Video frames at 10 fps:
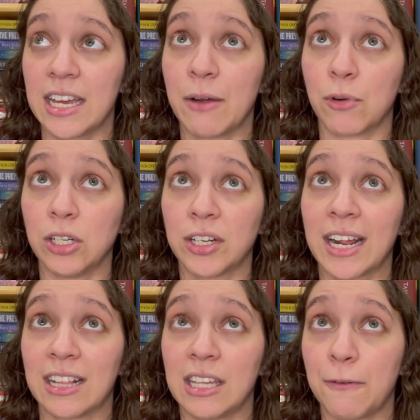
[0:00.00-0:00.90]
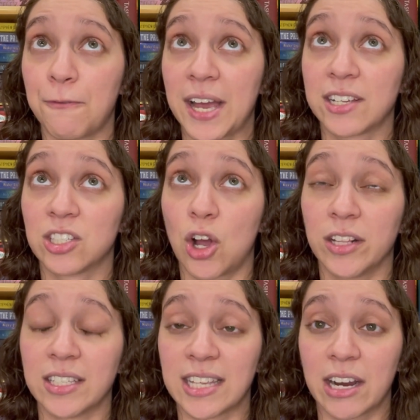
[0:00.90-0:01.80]
and we're looking at the effects on
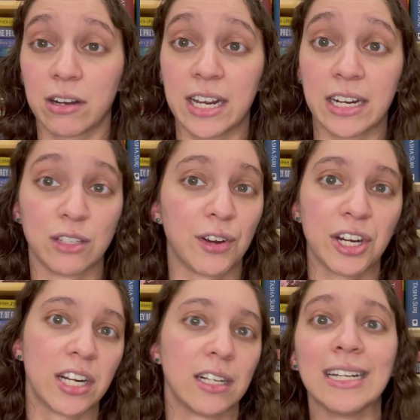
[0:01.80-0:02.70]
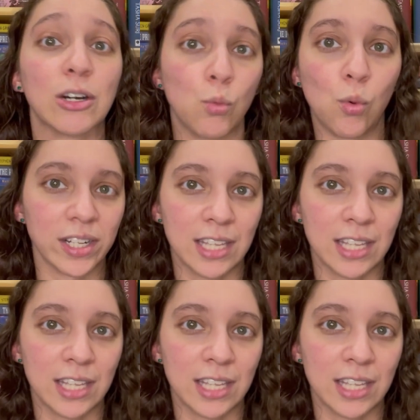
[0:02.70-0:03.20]
this area, and it's very unclear what's